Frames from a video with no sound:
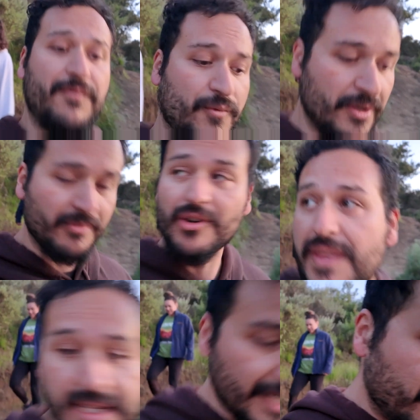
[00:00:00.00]
One more
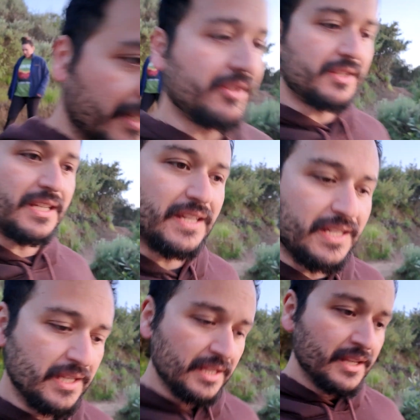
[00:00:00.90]
thing I wanted to say
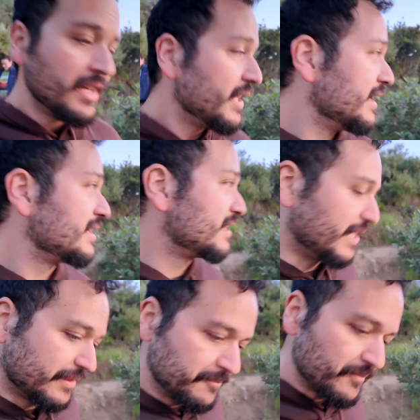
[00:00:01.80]
is
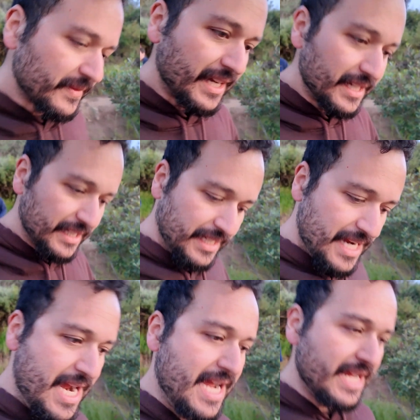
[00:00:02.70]
that
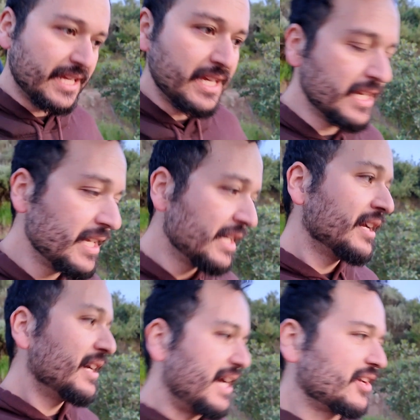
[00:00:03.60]
I
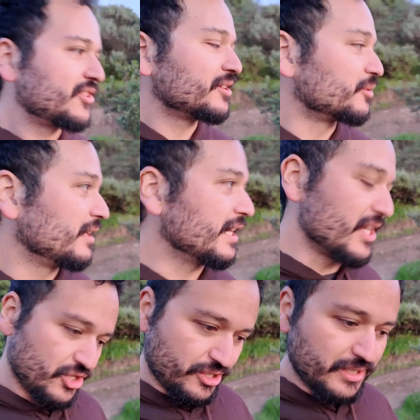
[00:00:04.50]
actually really
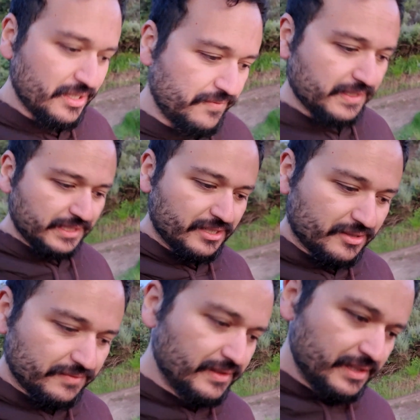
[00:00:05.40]
enjoy the feeling of